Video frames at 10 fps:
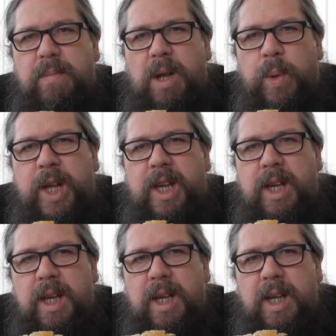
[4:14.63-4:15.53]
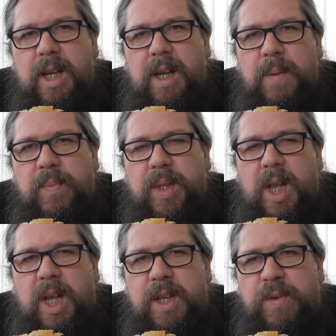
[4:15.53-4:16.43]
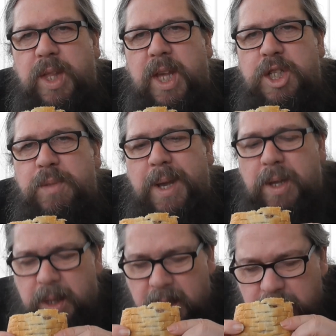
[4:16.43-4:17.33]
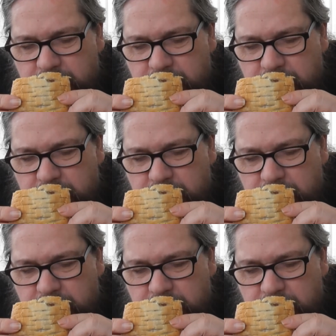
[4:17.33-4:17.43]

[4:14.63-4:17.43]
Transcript: a week and you've got that smell.